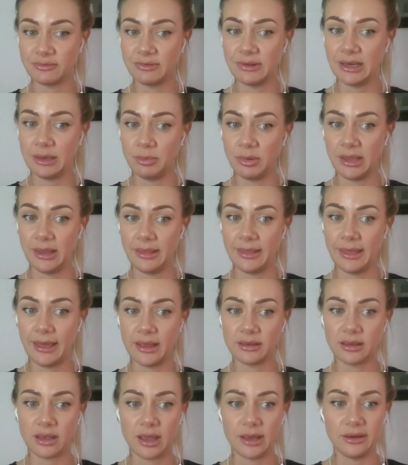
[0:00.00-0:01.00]
It's really
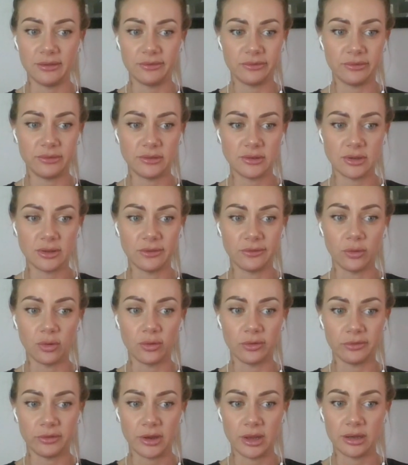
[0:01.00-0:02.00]
bringing that kind of to
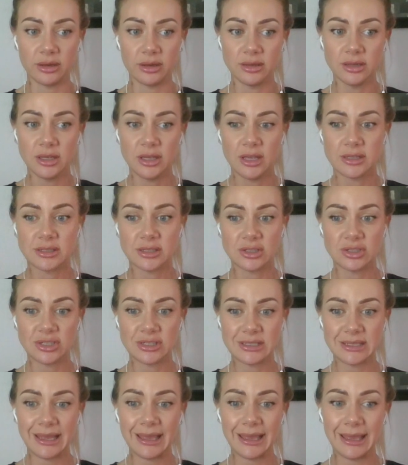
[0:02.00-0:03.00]
the forefront.
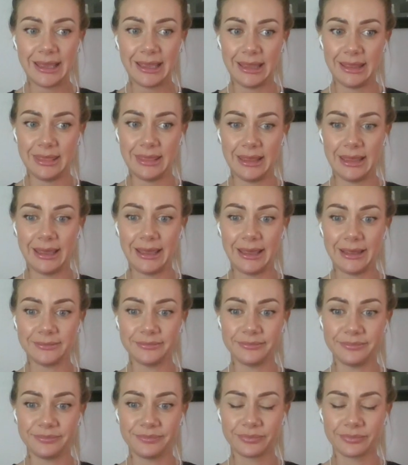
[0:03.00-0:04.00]
So just hang in
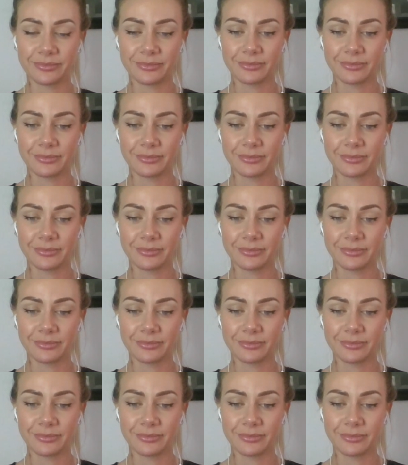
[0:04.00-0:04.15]
there.